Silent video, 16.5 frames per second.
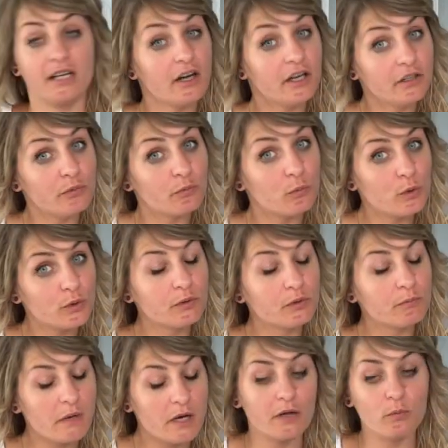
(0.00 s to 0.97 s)
I
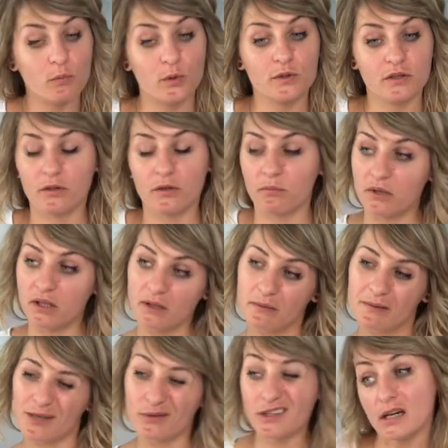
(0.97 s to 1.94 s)
want my water to be
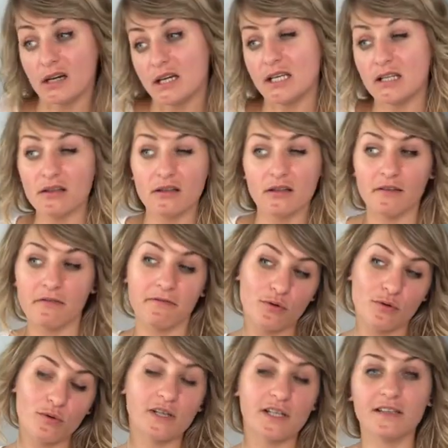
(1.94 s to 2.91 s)
about
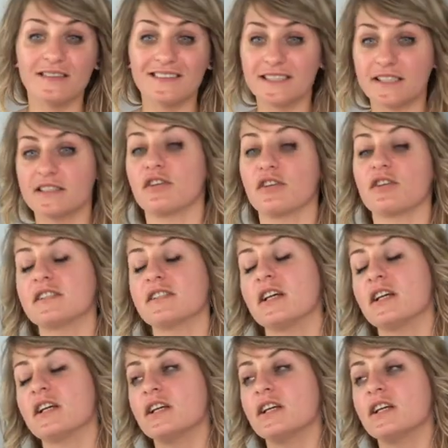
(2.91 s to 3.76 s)
94, 96 degrees.